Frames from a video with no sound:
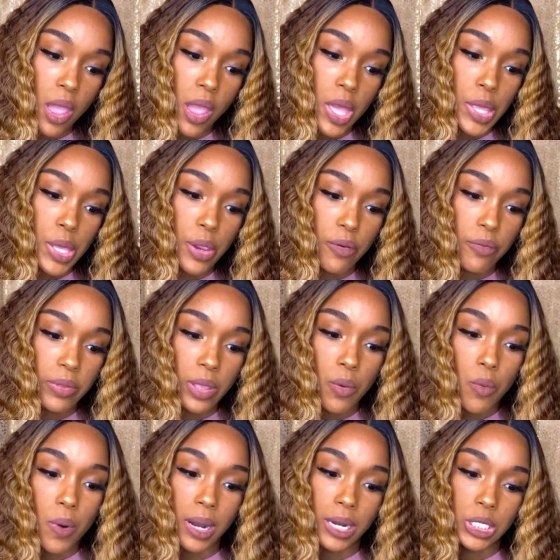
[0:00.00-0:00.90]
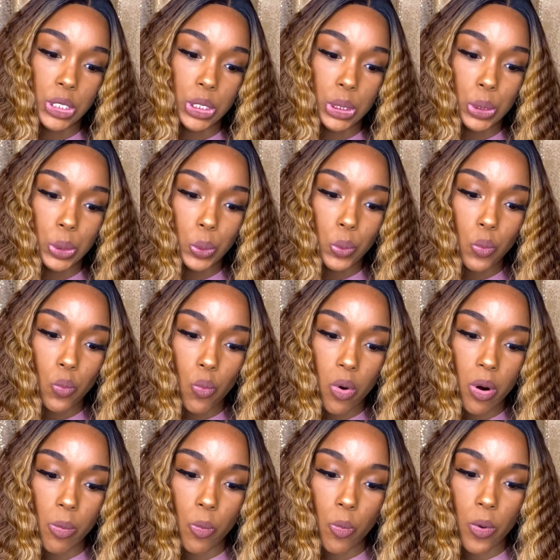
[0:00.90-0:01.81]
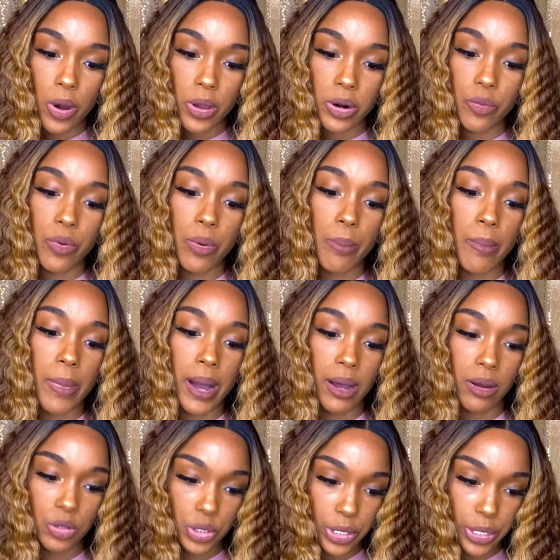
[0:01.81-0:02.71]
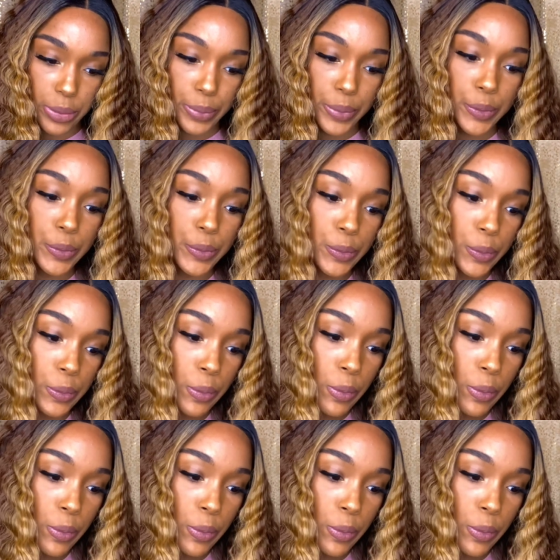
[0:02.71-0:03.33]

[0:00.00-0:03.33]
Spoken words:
Carefully wash in lukewarm water with mild shampoo.